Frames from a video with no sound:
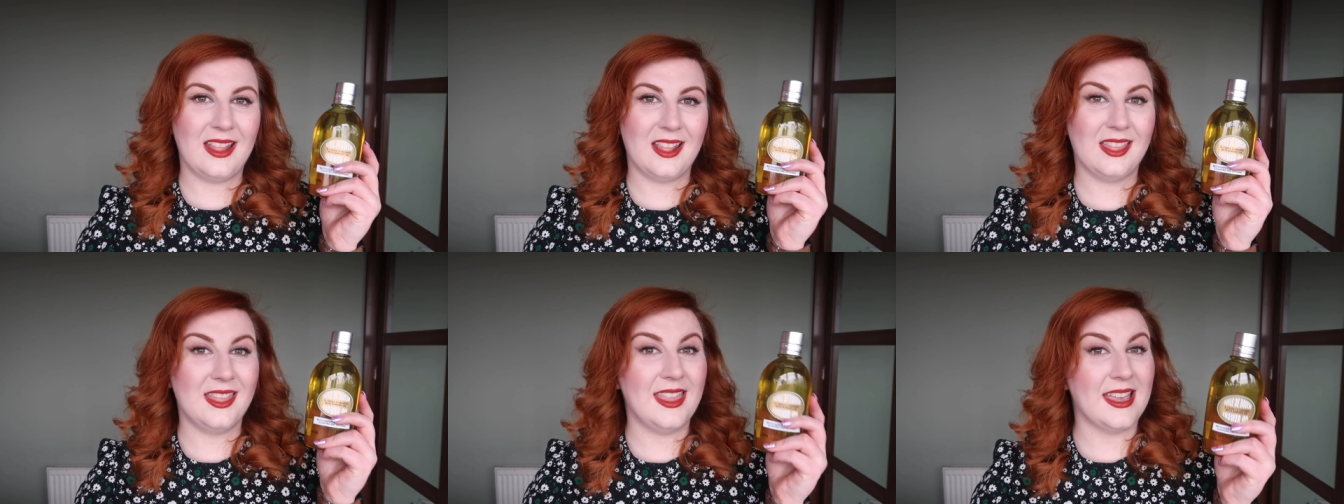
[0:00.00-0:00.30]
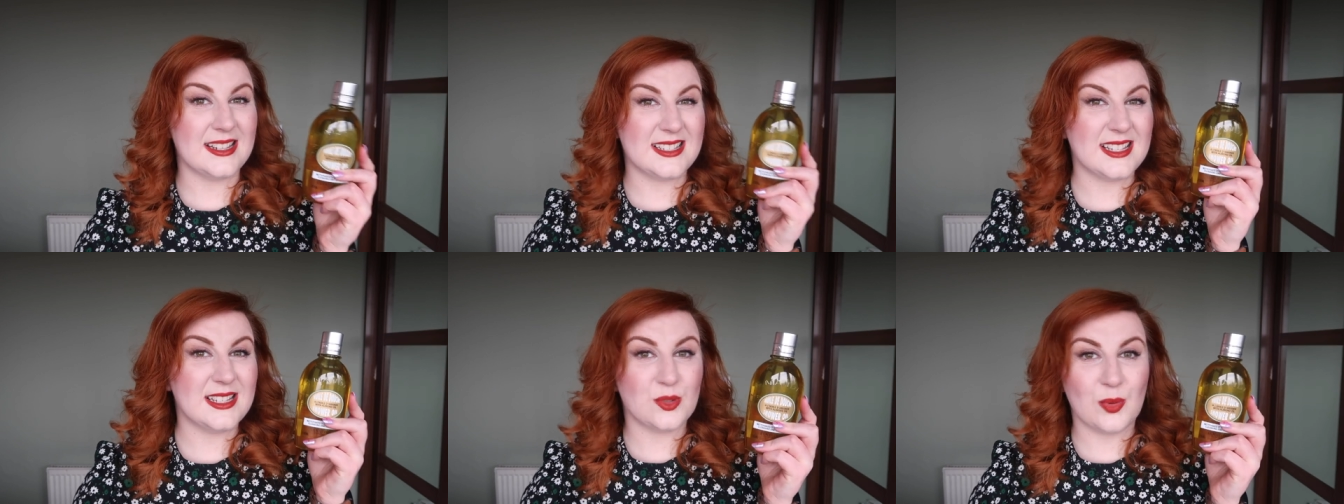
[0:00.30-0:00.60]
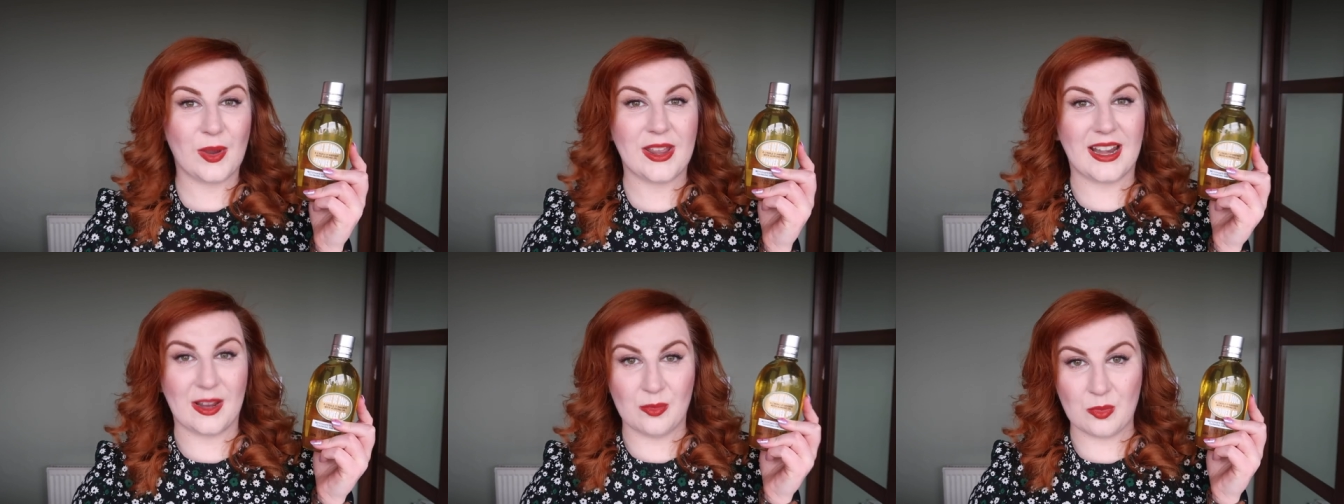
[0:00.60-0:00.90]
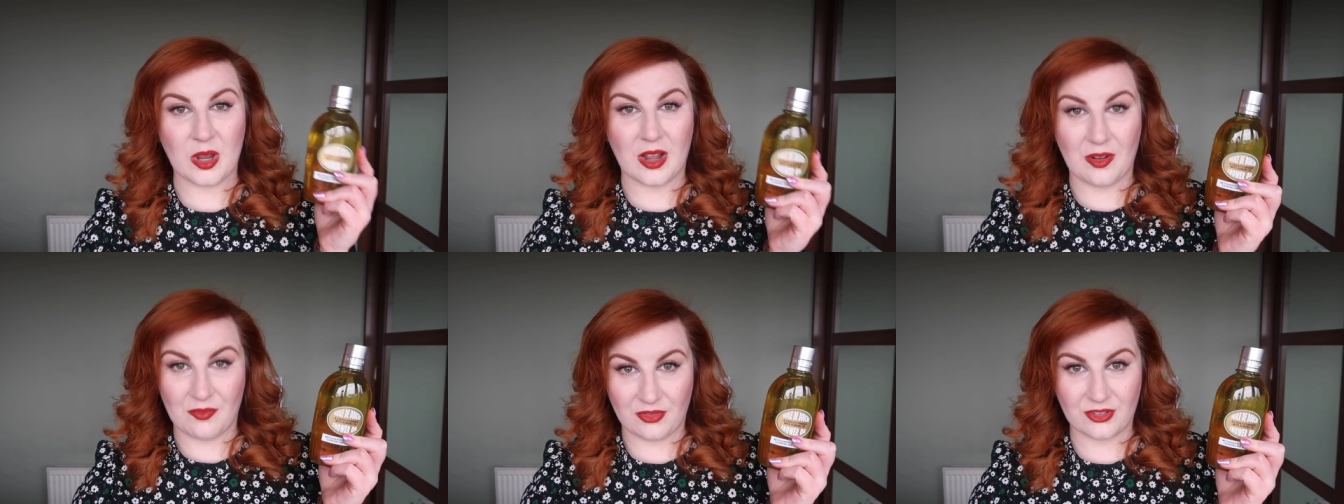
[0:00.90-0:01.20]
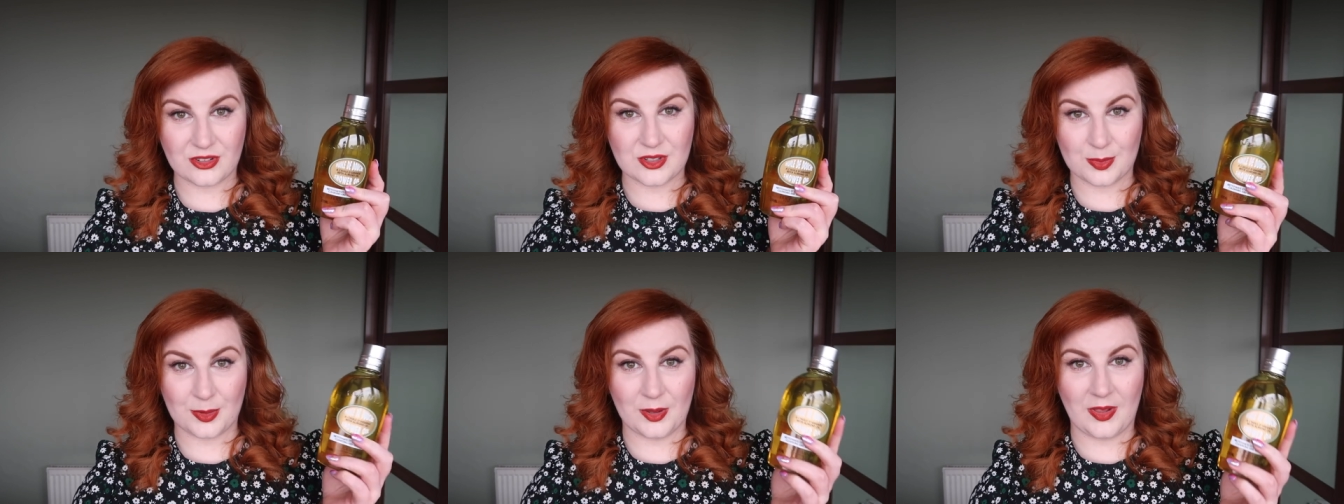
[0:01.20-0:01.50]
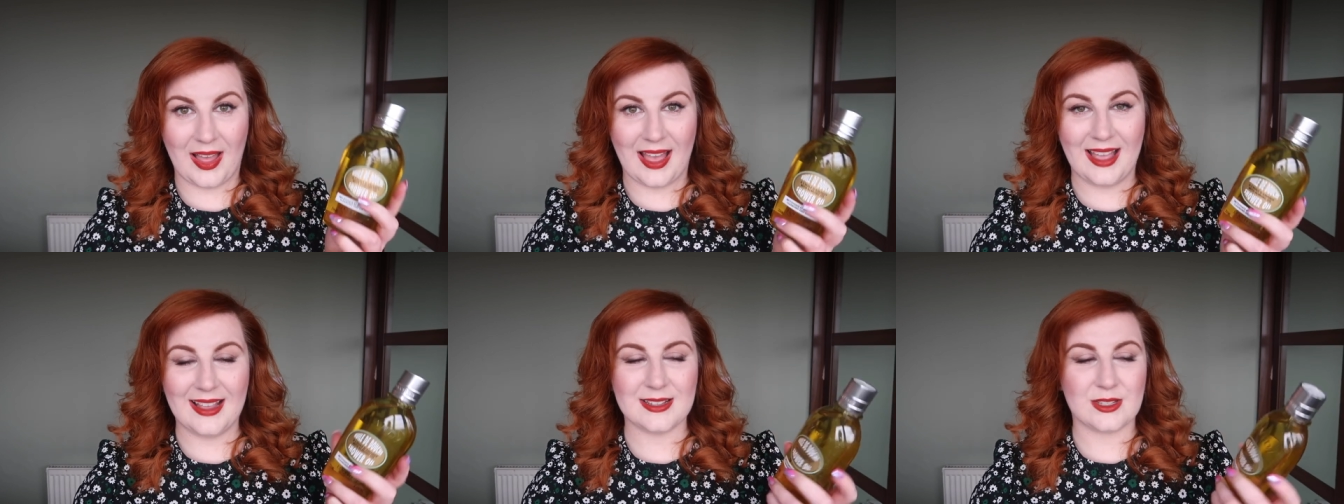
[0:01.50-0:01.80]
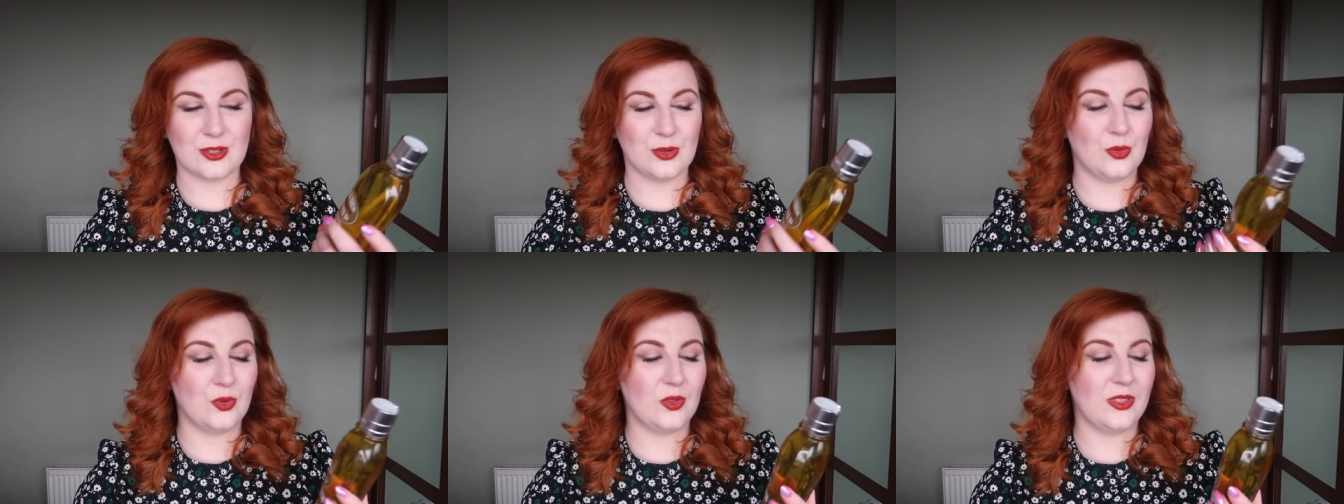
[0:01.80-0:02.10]
this is where I'm comfortable at.
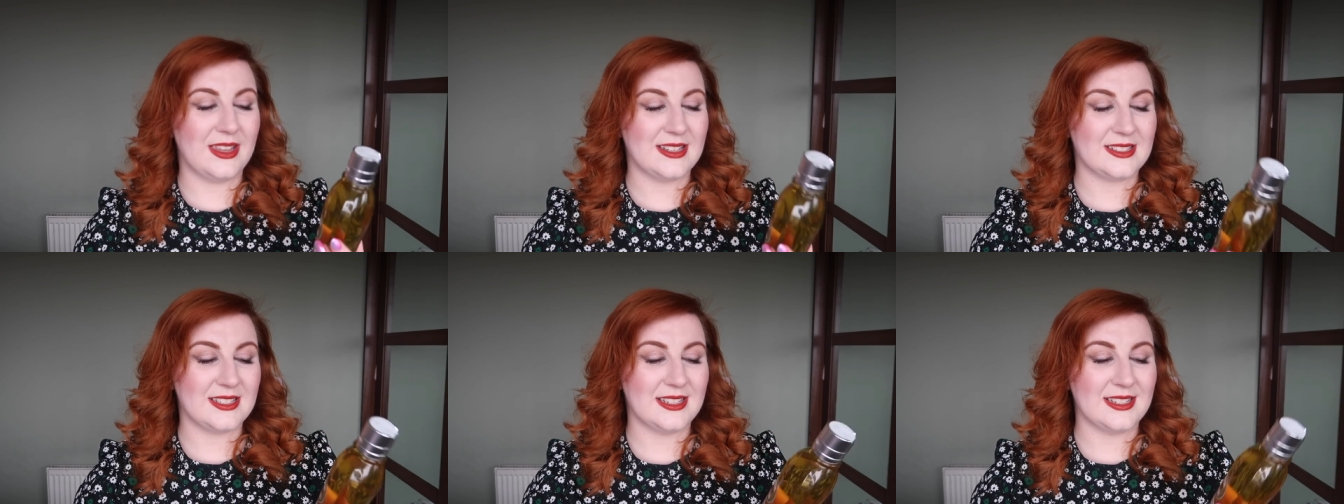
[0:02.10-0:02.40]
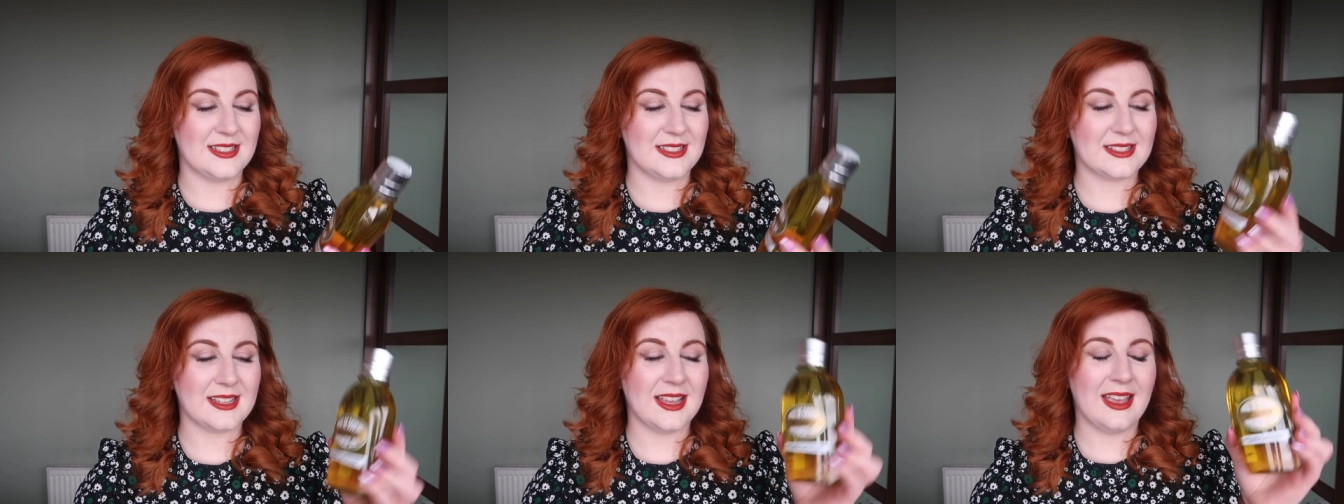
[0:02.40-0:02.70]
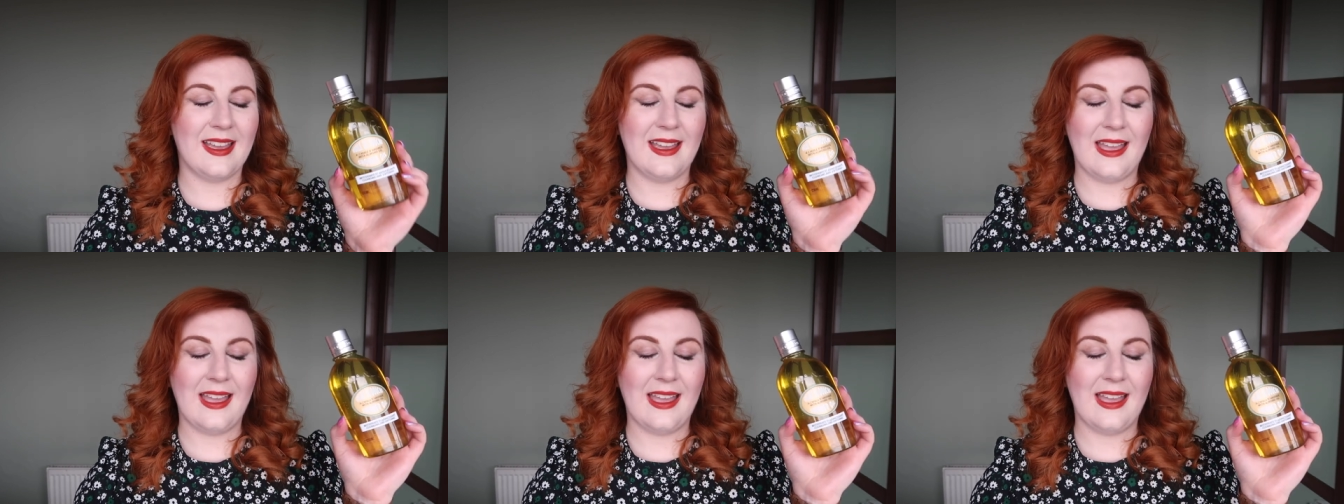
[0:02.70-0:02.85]
So this is